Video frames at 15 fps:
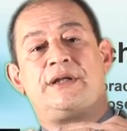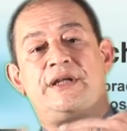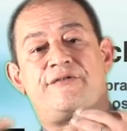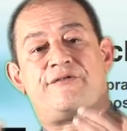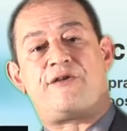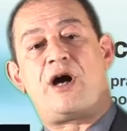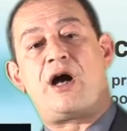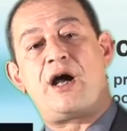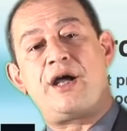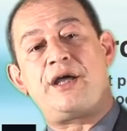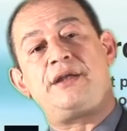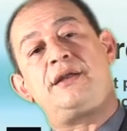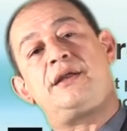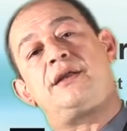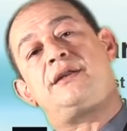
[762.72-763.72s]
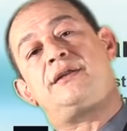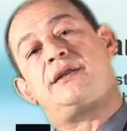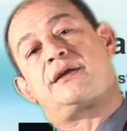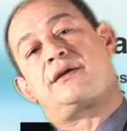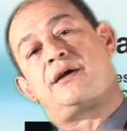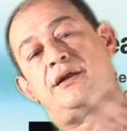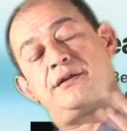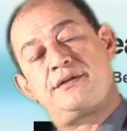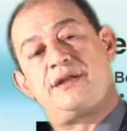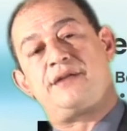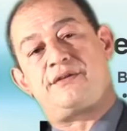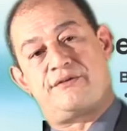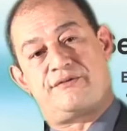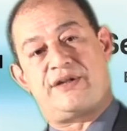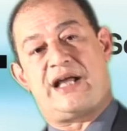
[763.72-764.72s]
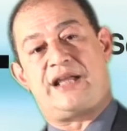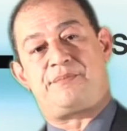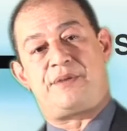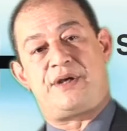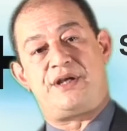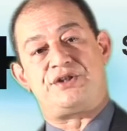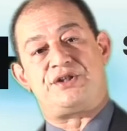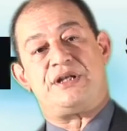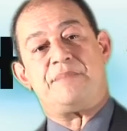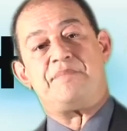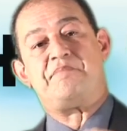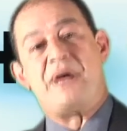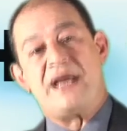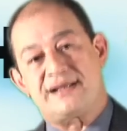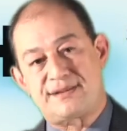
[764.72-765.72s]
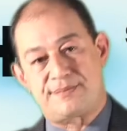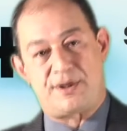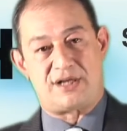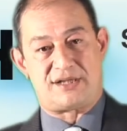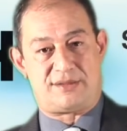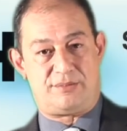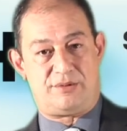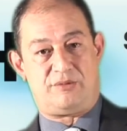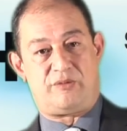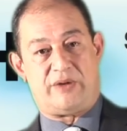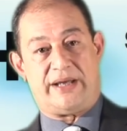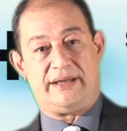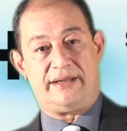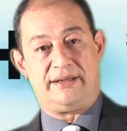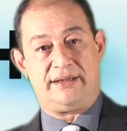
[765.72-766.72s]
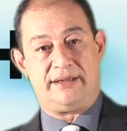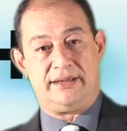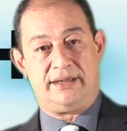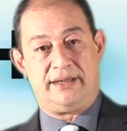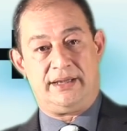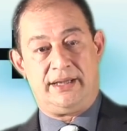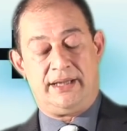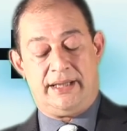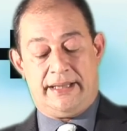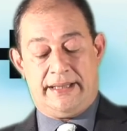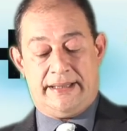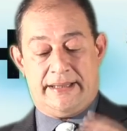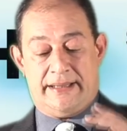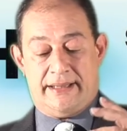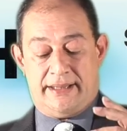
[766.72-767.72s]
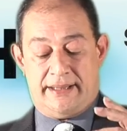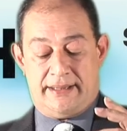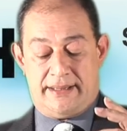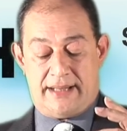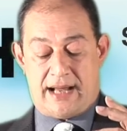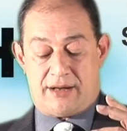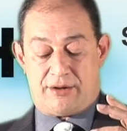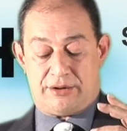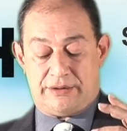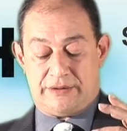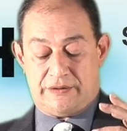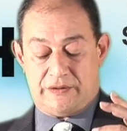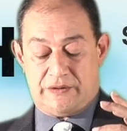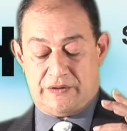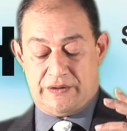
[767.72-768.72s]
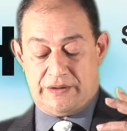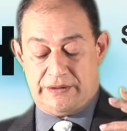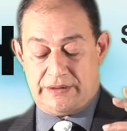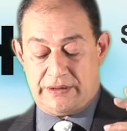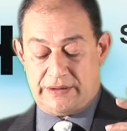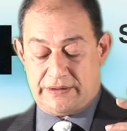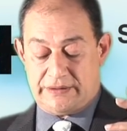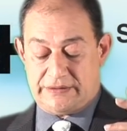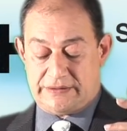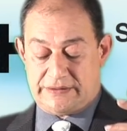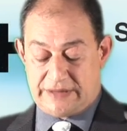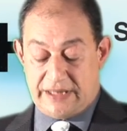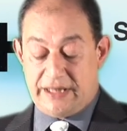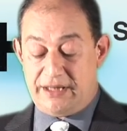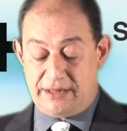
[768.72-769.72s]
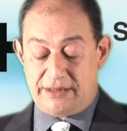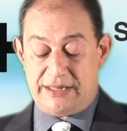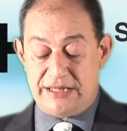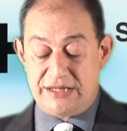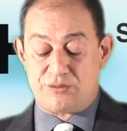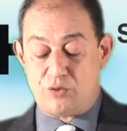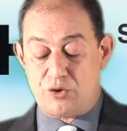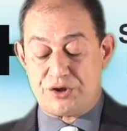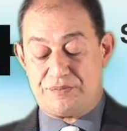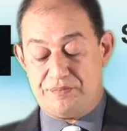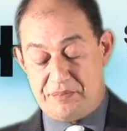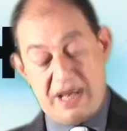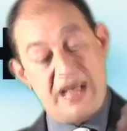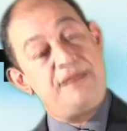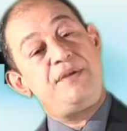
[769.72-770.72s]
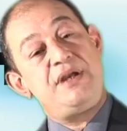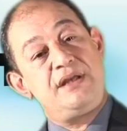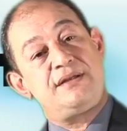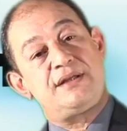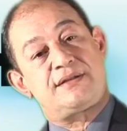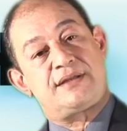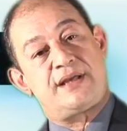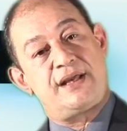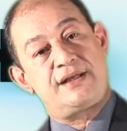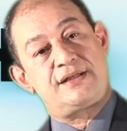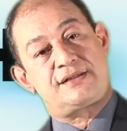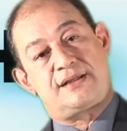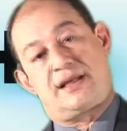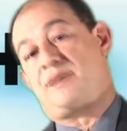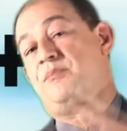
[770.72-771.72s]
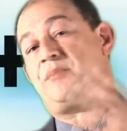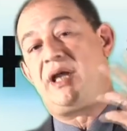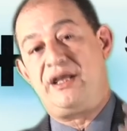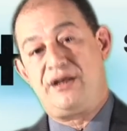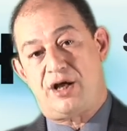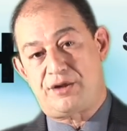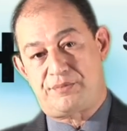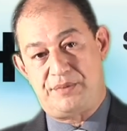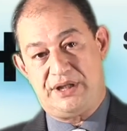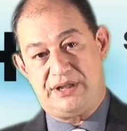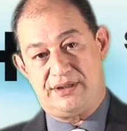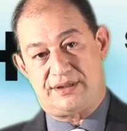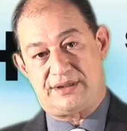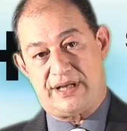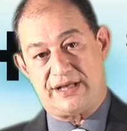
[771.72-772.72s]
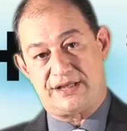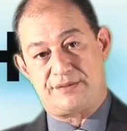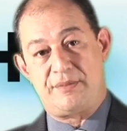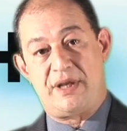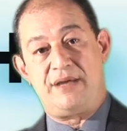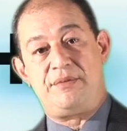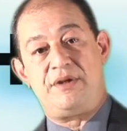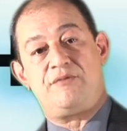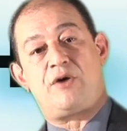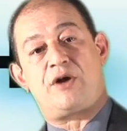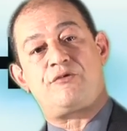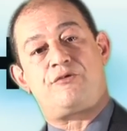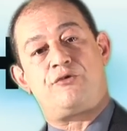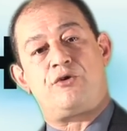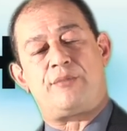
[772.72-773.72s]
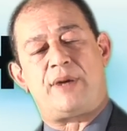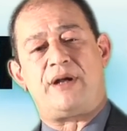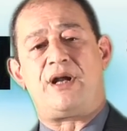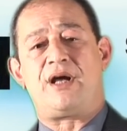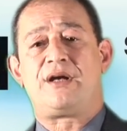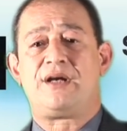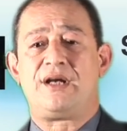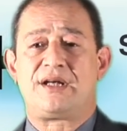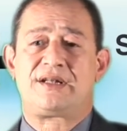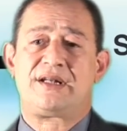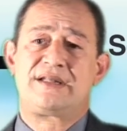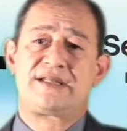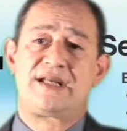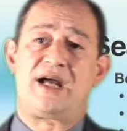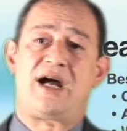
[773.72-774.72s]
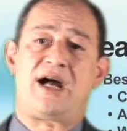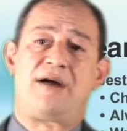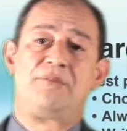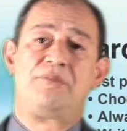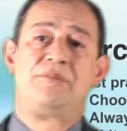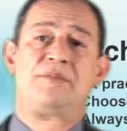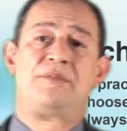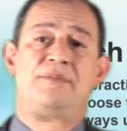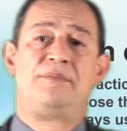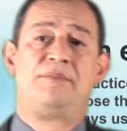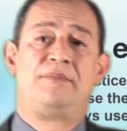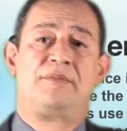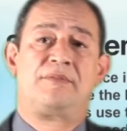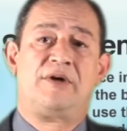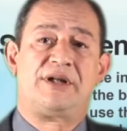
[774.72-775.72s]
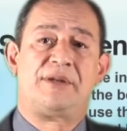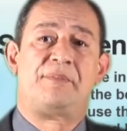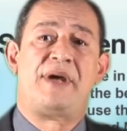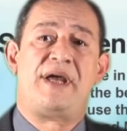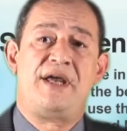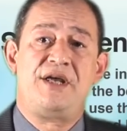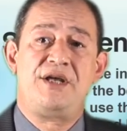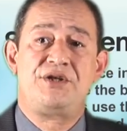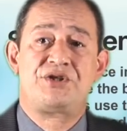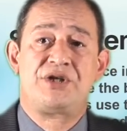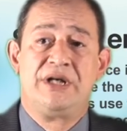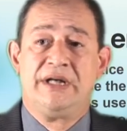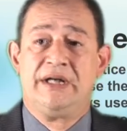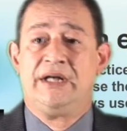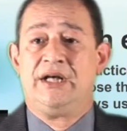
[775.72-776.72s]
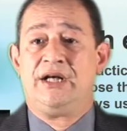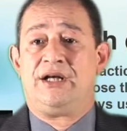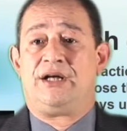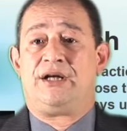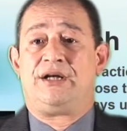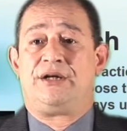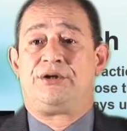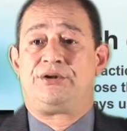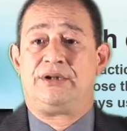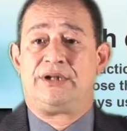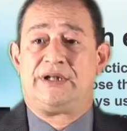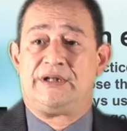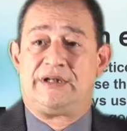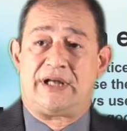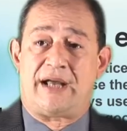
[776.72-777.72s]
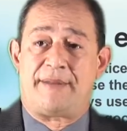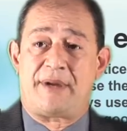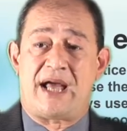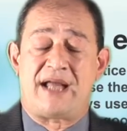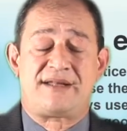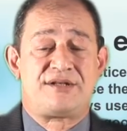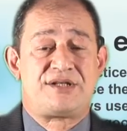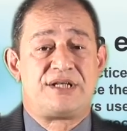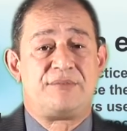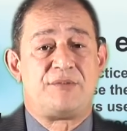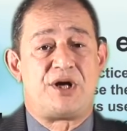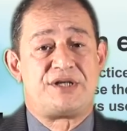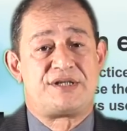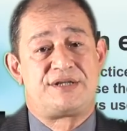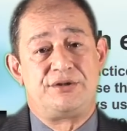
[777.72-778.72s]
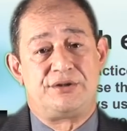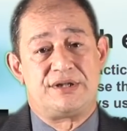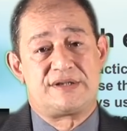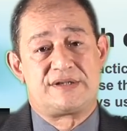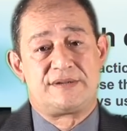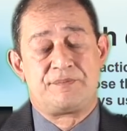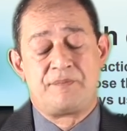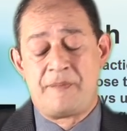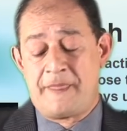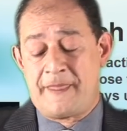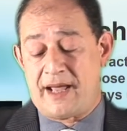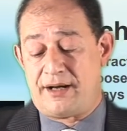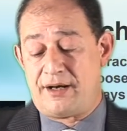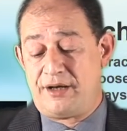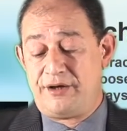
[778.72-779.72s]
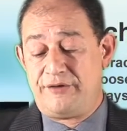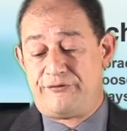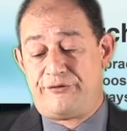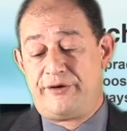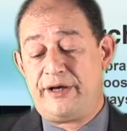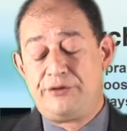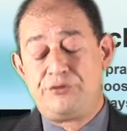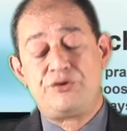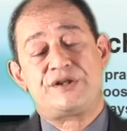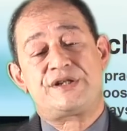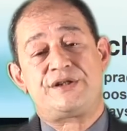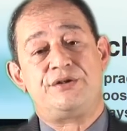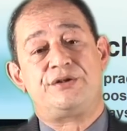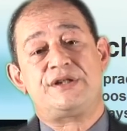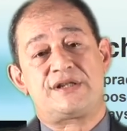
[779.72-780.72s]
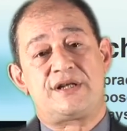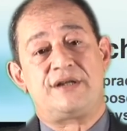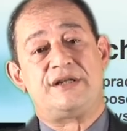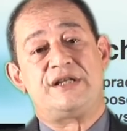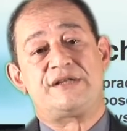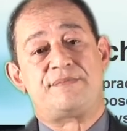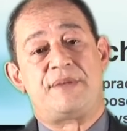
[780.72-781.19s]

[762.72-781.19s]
define the content of that page in the best possible way. Now, They, these words may be in the text and may not be in the text, maybe one format. Like, like let's say I'm got a page, uh, uh, I'm addressing my students, and I refer to students on this